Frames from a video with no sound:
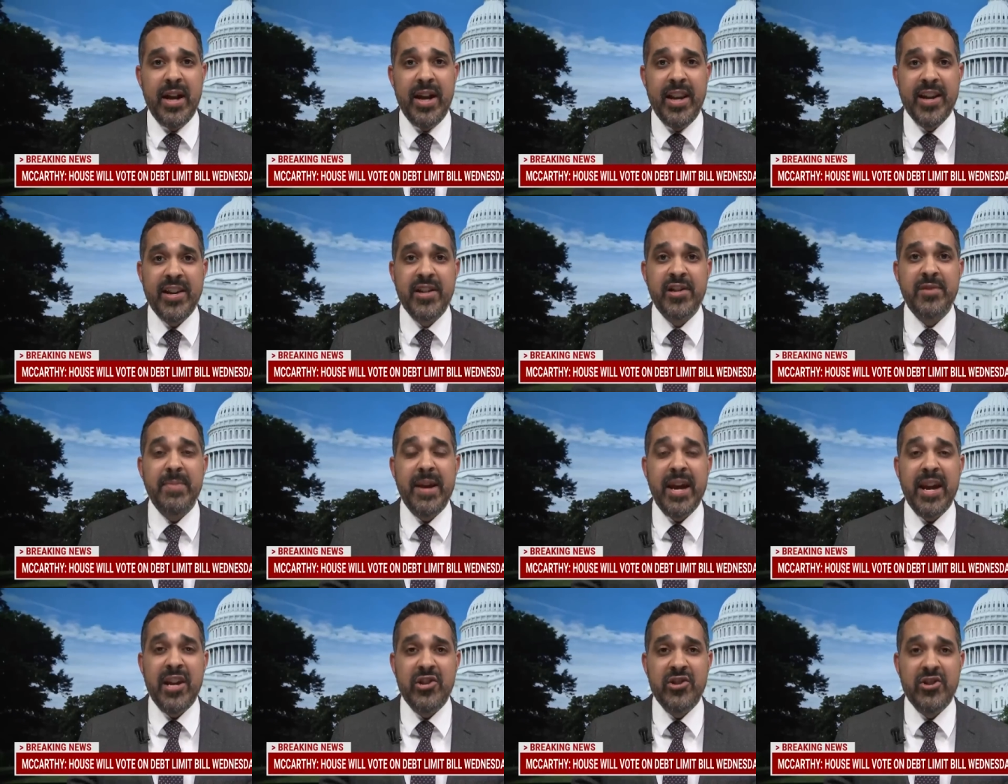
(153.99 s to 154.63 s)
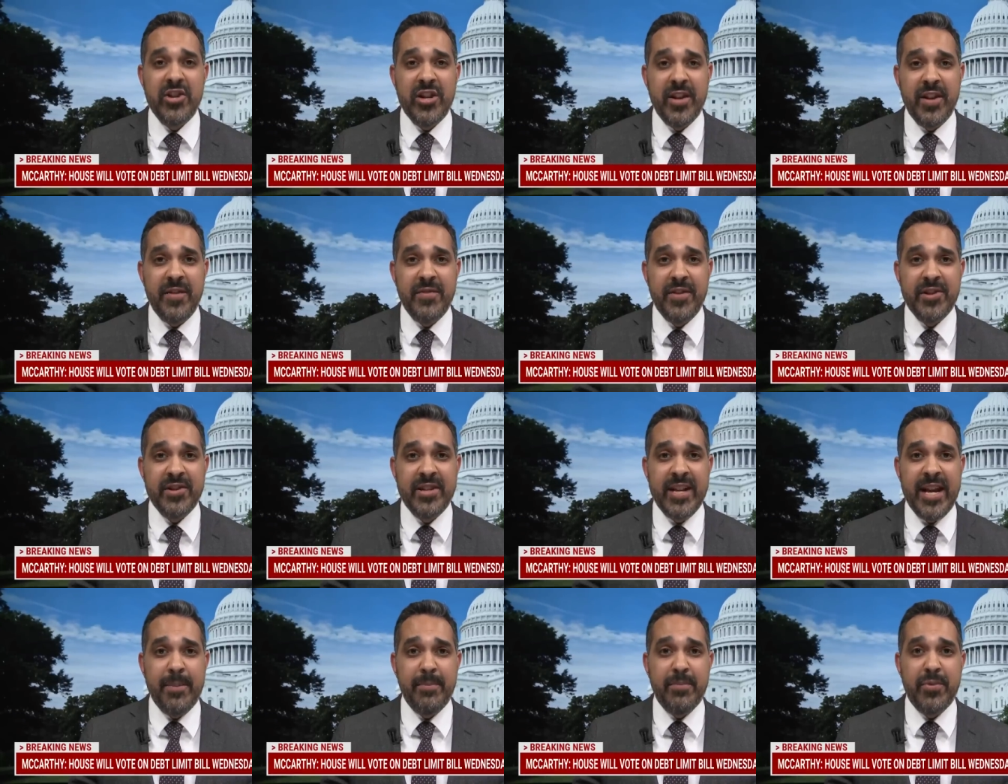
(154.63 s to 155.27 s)
an expansion of the
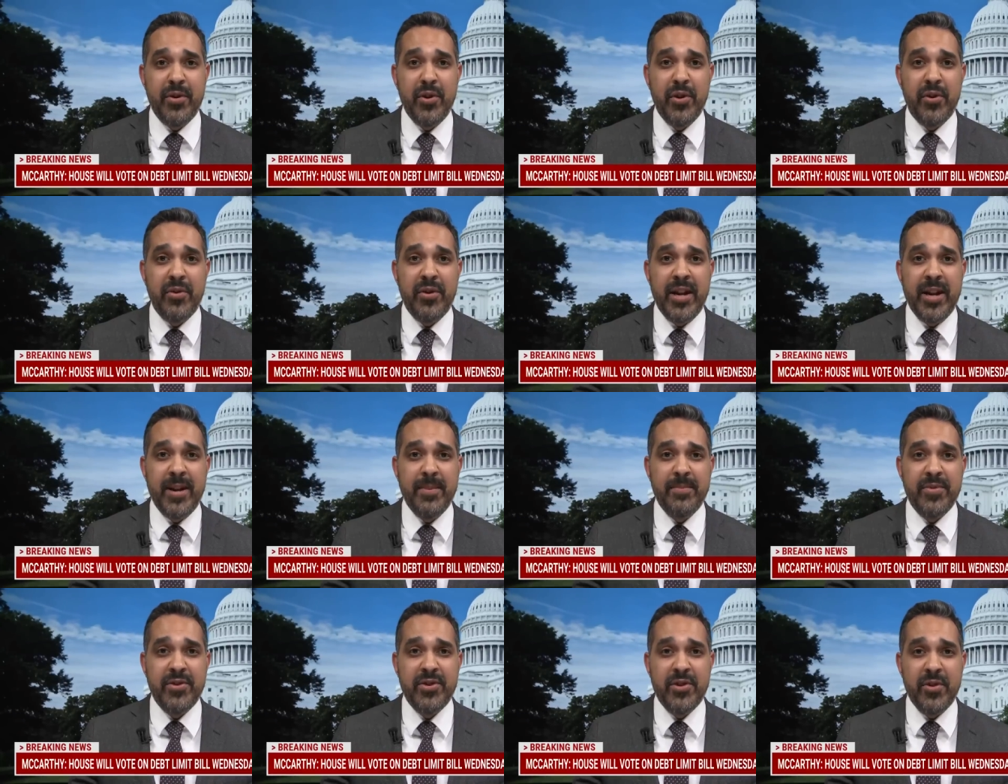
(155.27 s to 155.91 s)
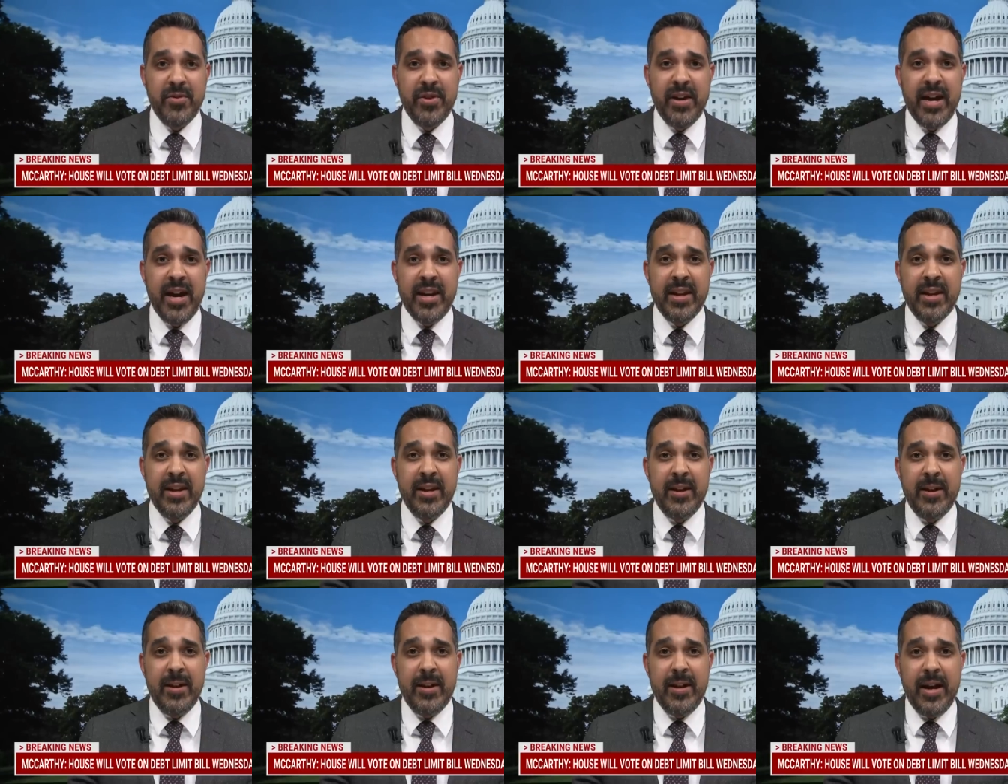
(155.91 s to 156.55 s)
SNAP program so that
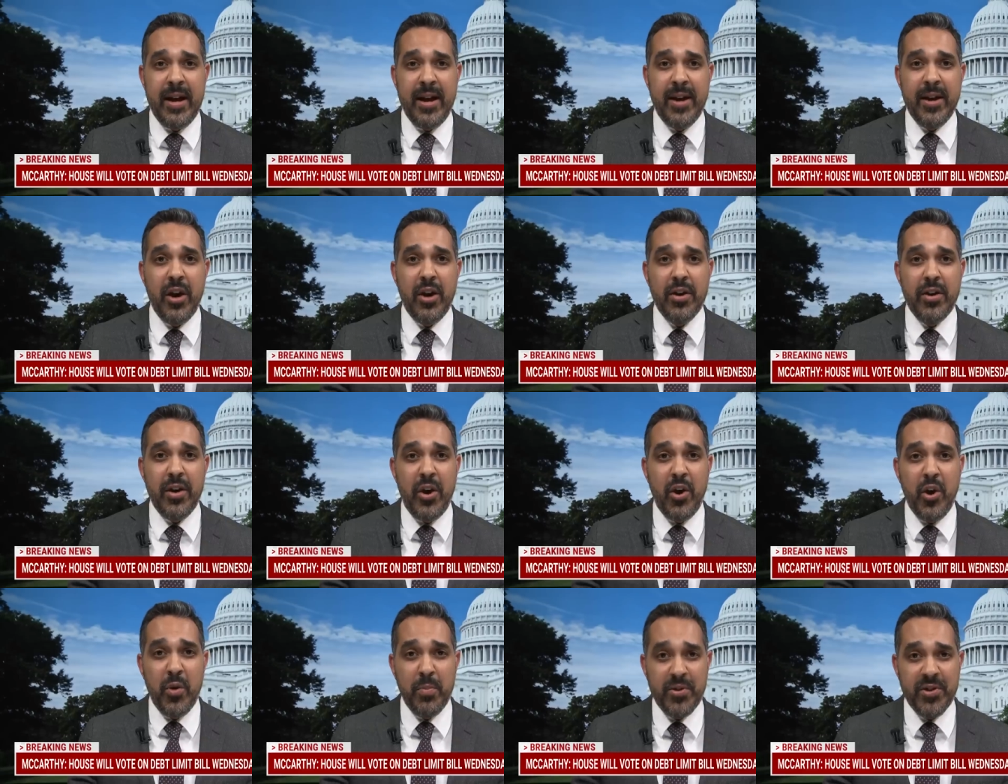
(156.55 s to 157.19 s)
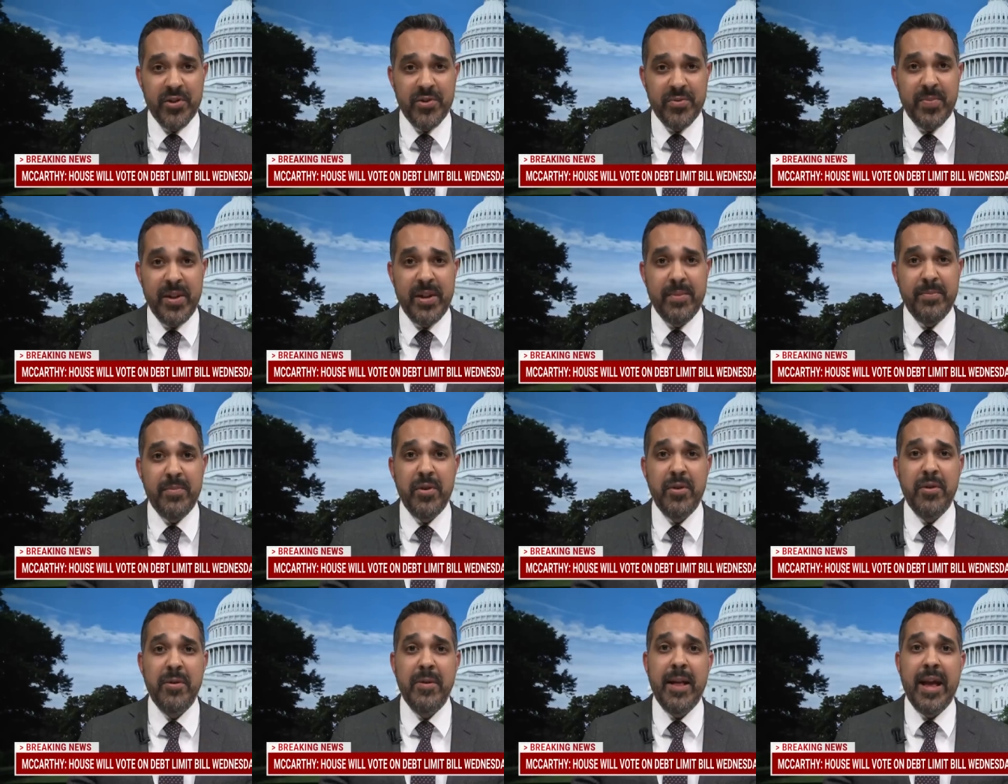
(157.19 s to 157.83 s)
uh, homeless
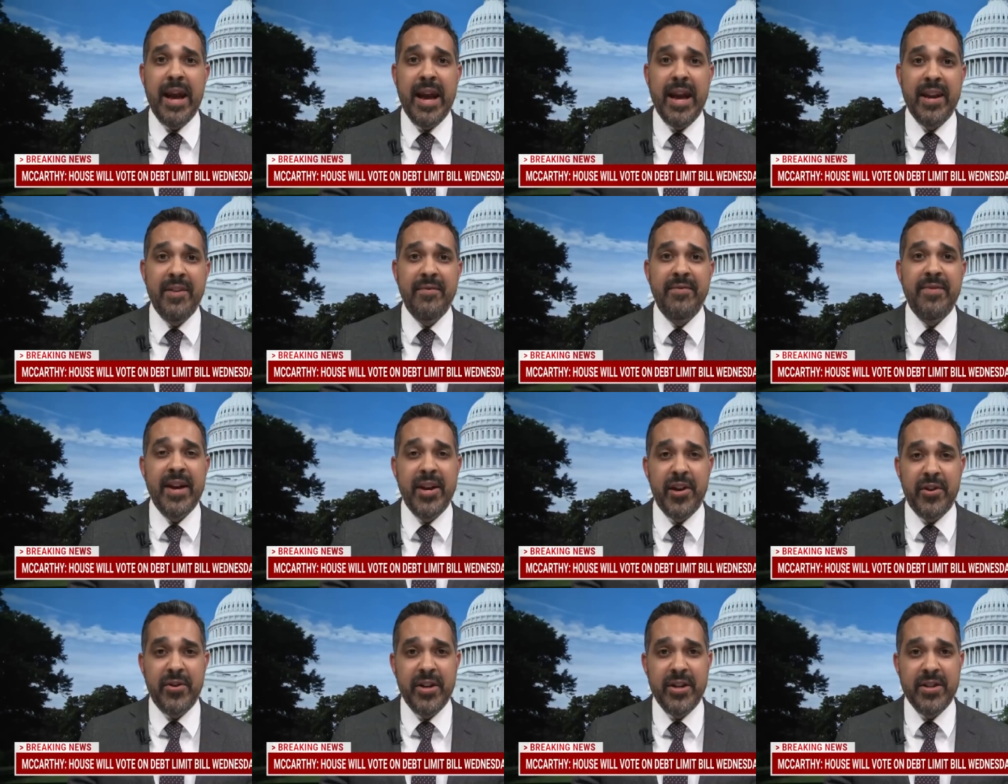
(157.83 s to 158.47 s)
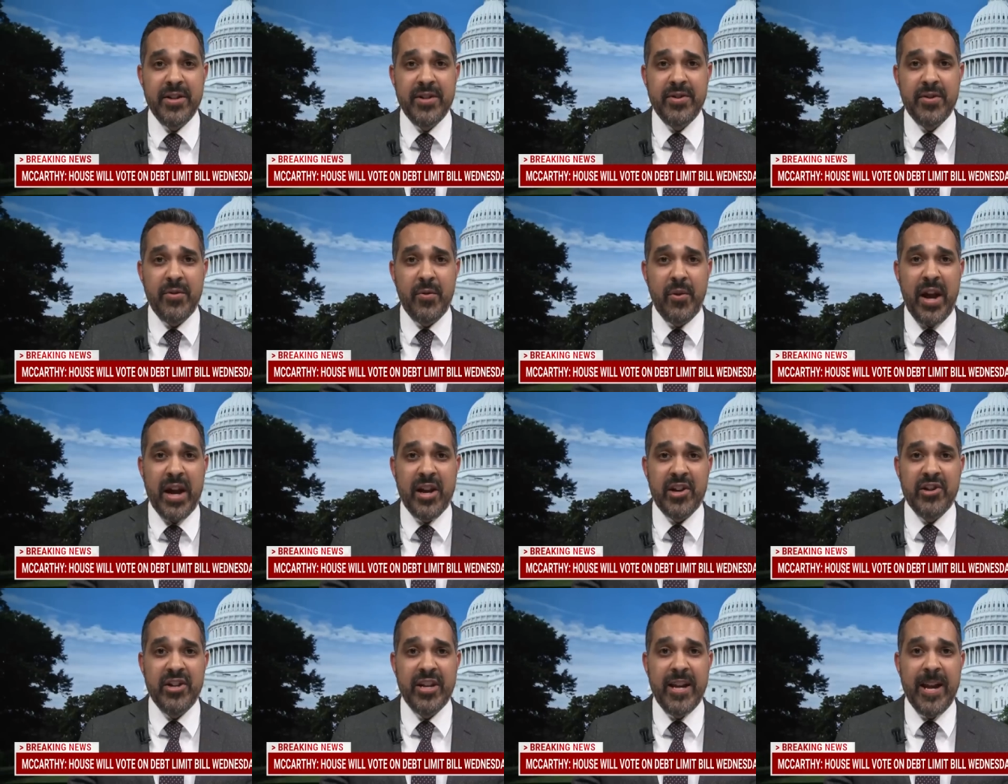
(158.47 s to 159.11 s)
people and veterans are
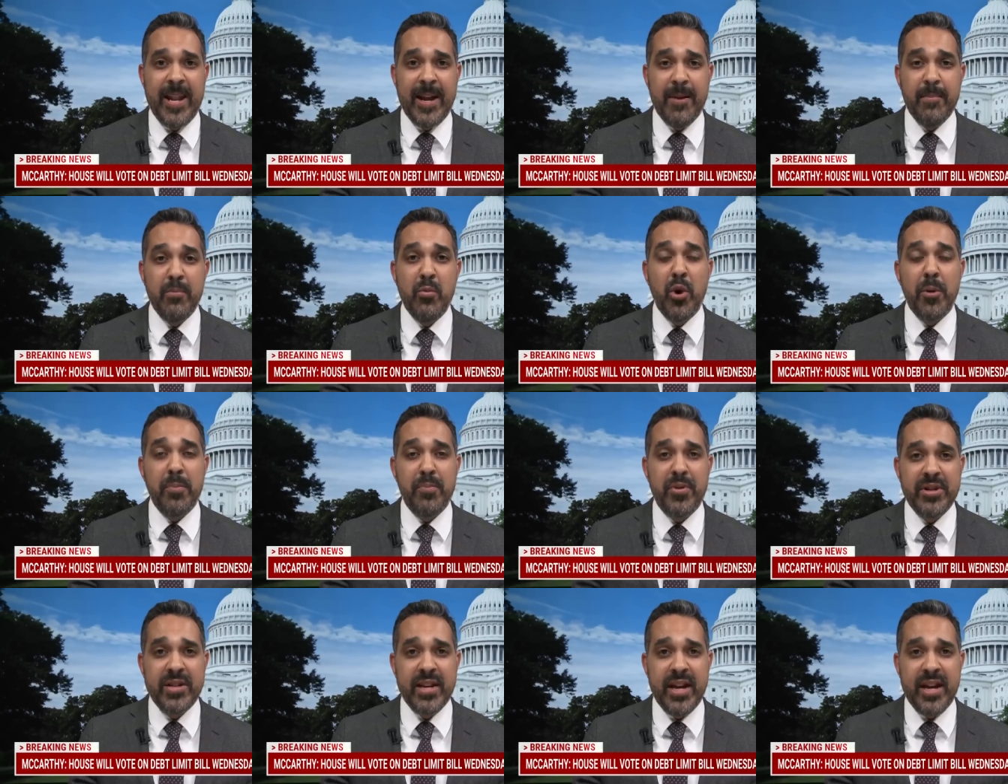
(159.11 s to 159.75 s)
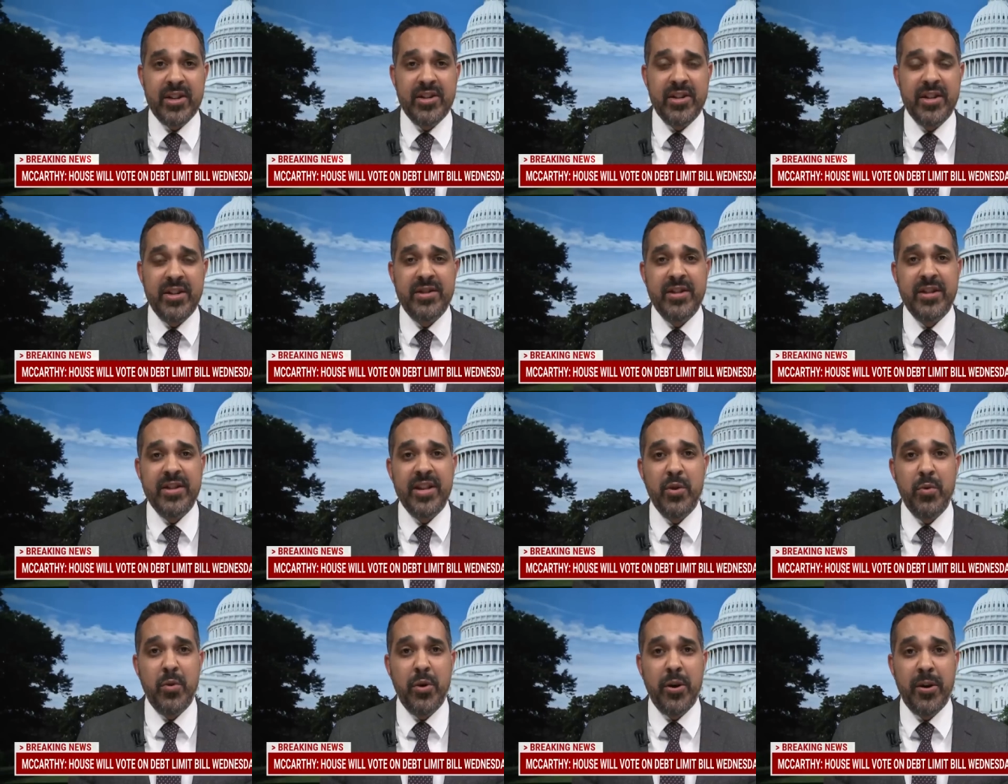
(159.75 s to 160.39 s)
actually getting more protections
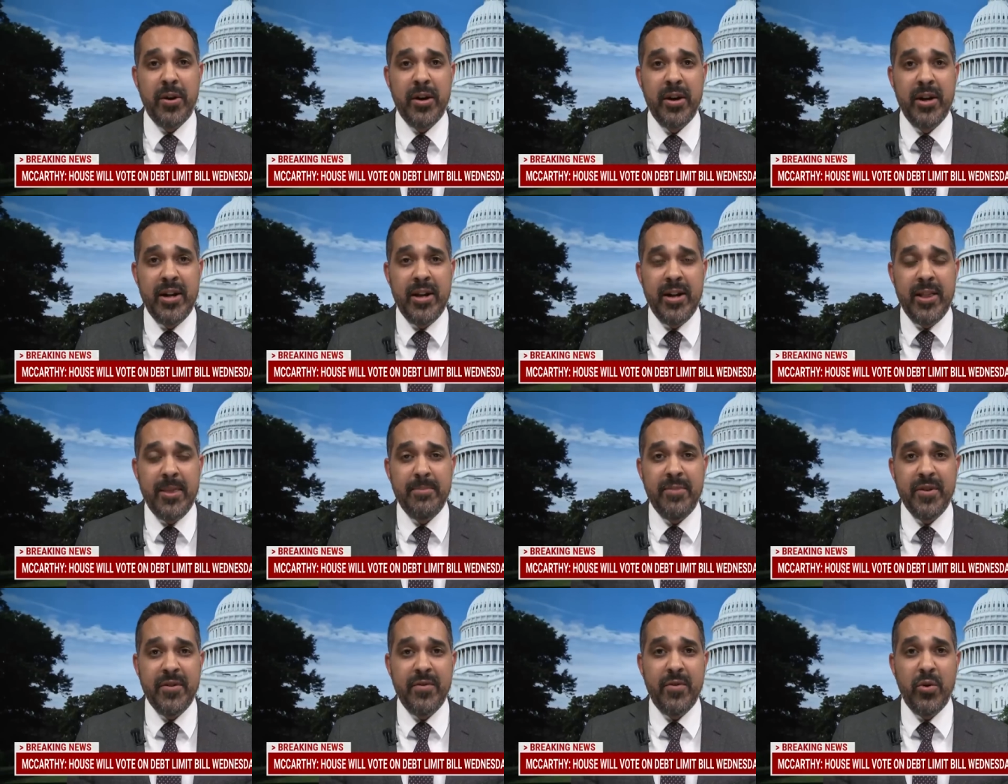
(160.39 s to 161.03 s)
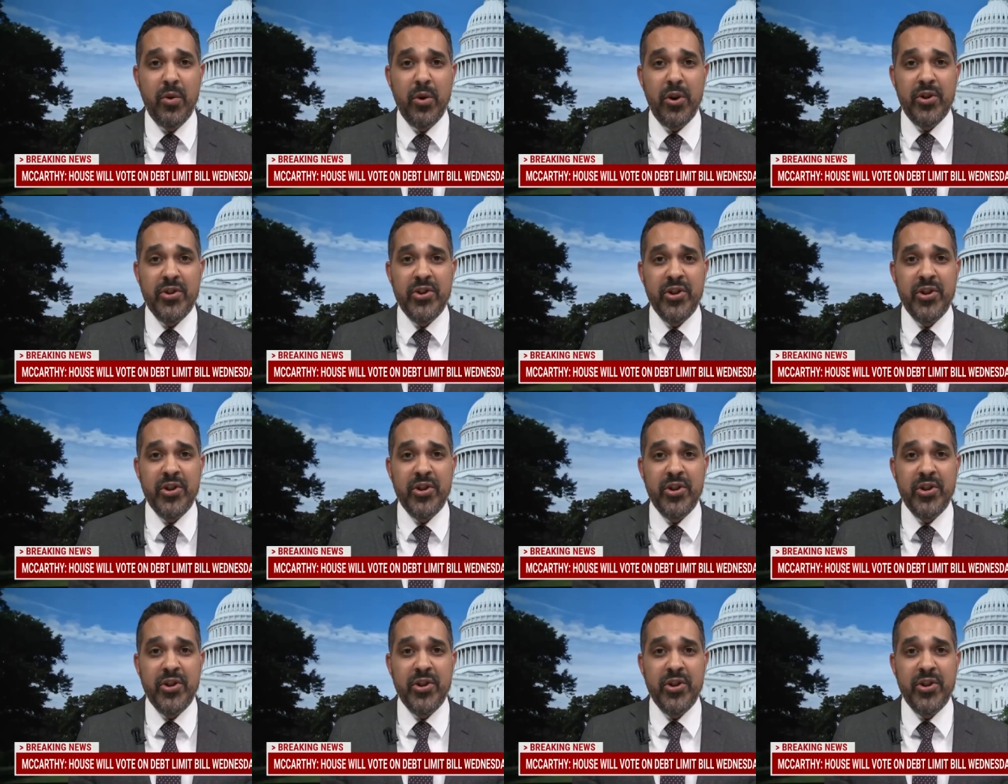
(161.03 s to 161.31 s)
than they were before.